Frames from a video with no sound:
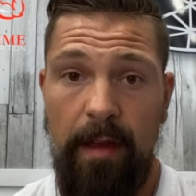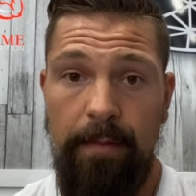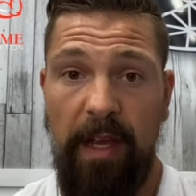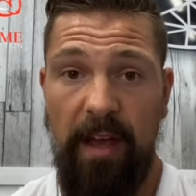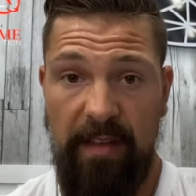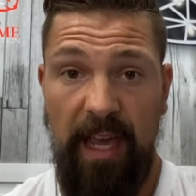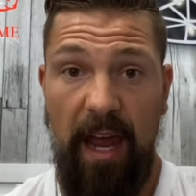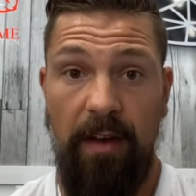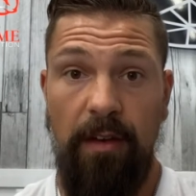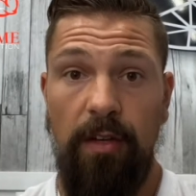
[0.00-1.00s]
because
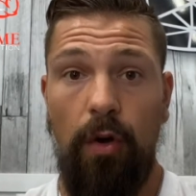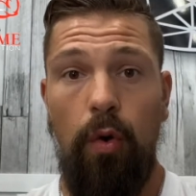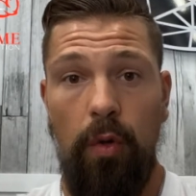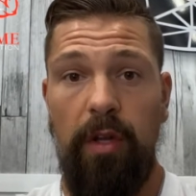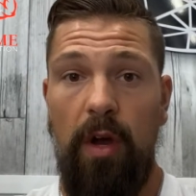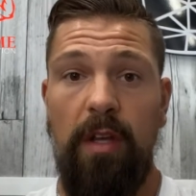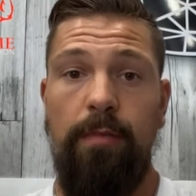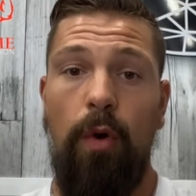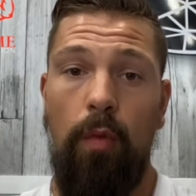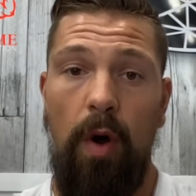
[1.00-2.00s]
again, you're holding on
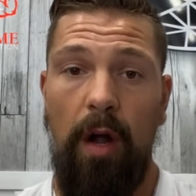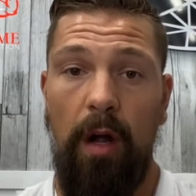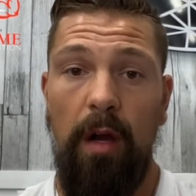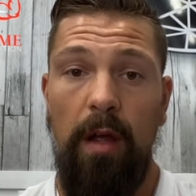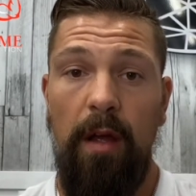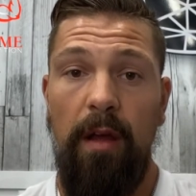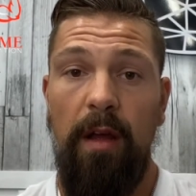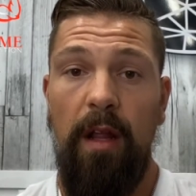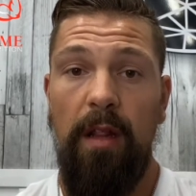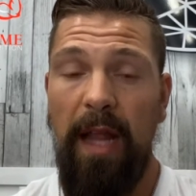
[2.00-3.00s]
to more water.
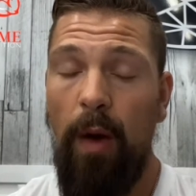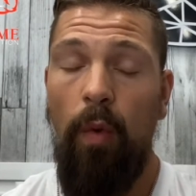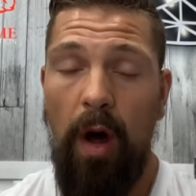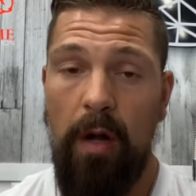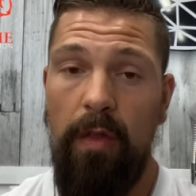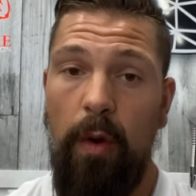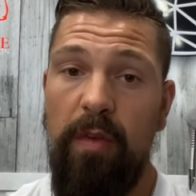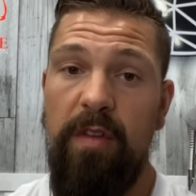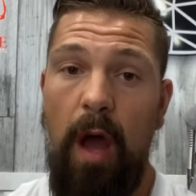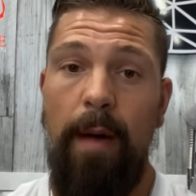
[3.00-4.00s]
That water though
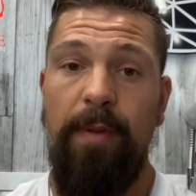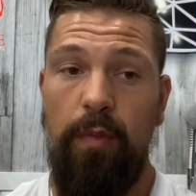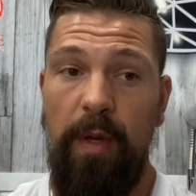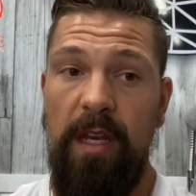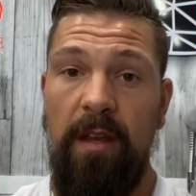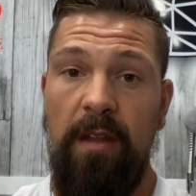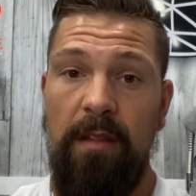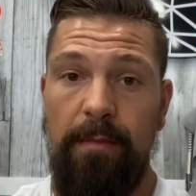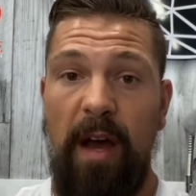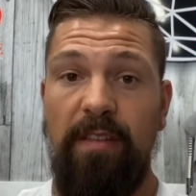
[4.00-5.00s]
is not between
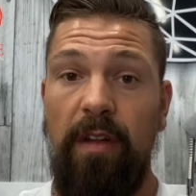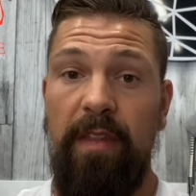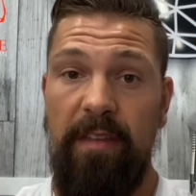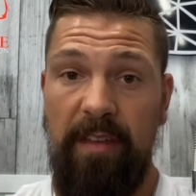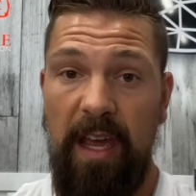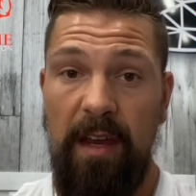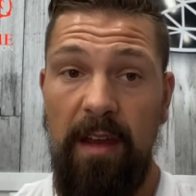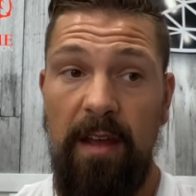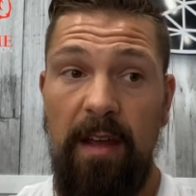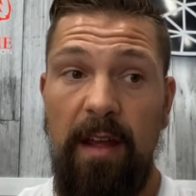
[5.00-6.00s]
the muscle and the
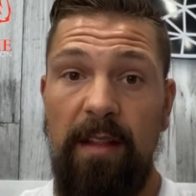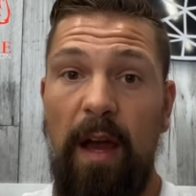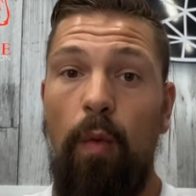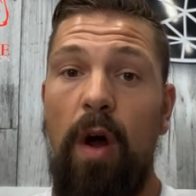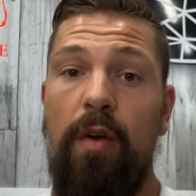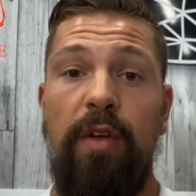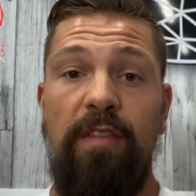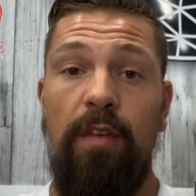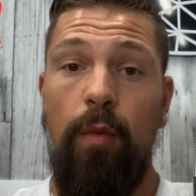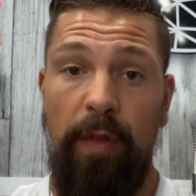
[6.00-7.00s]
skin. That water
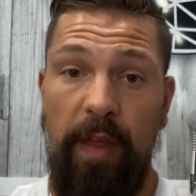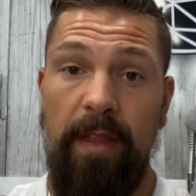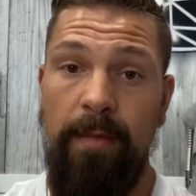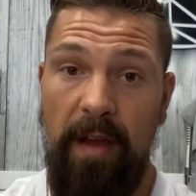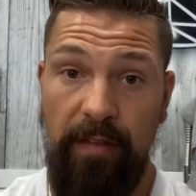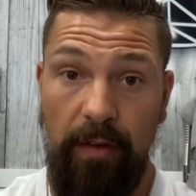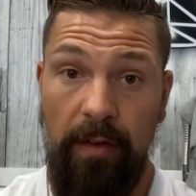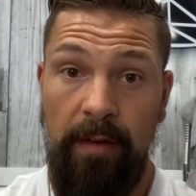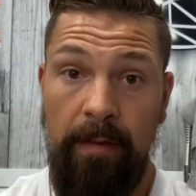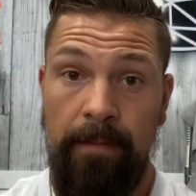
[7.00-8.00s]
is within the muscle,
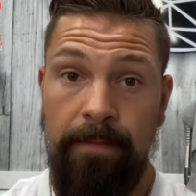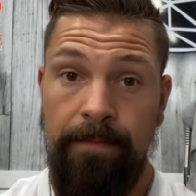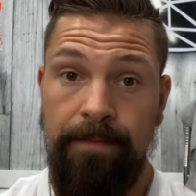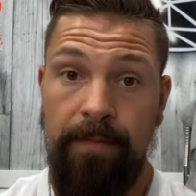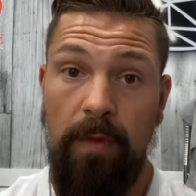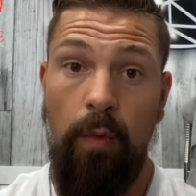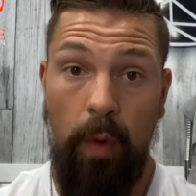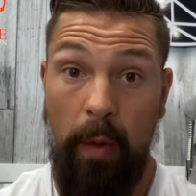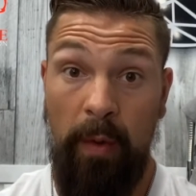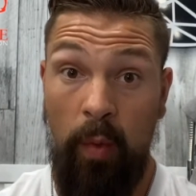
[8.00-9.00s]

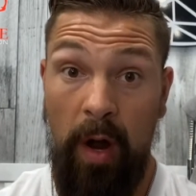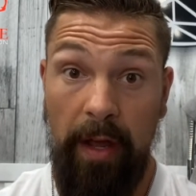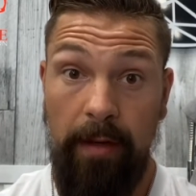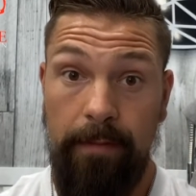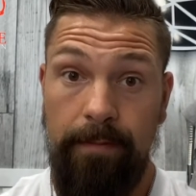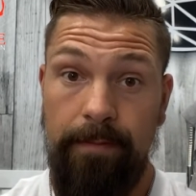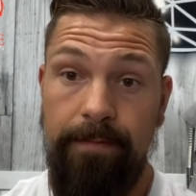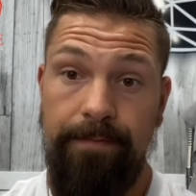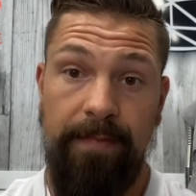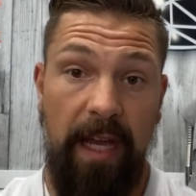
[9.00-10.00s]
where we want it.
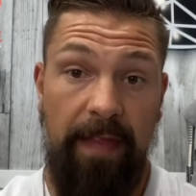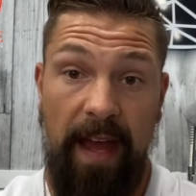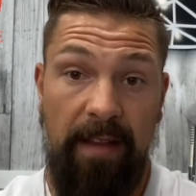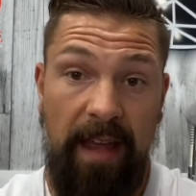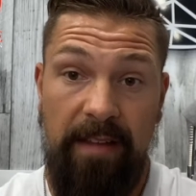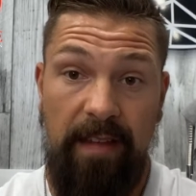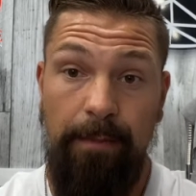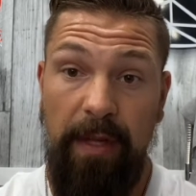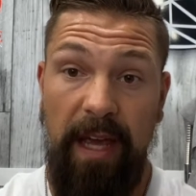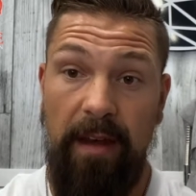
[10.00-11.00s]
And that's
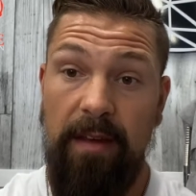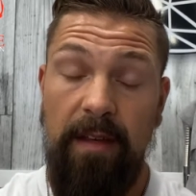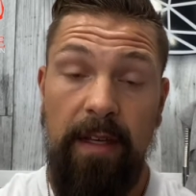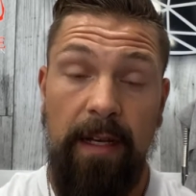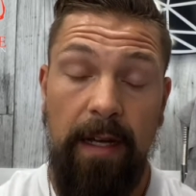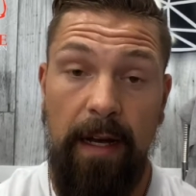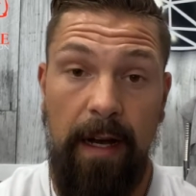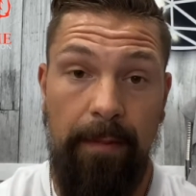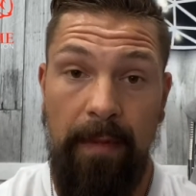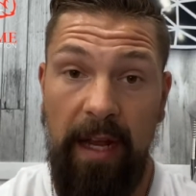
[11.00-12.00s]
simply it.
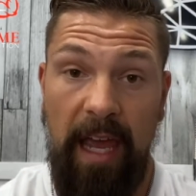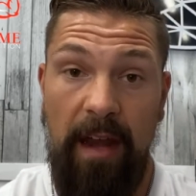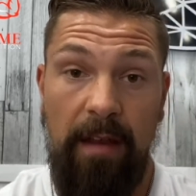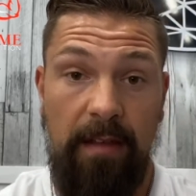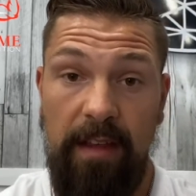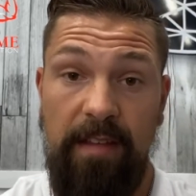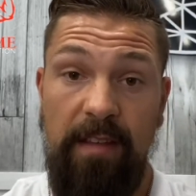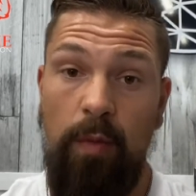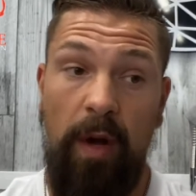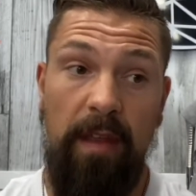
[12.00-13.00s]
Again, this
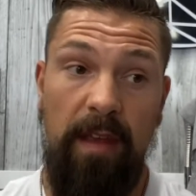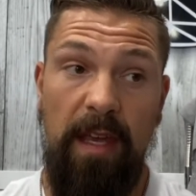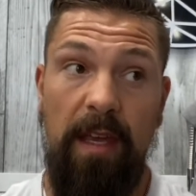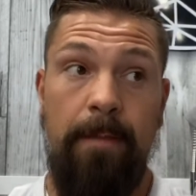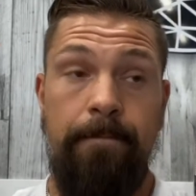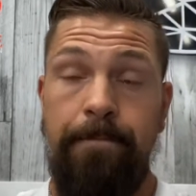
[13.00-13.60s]
is one of the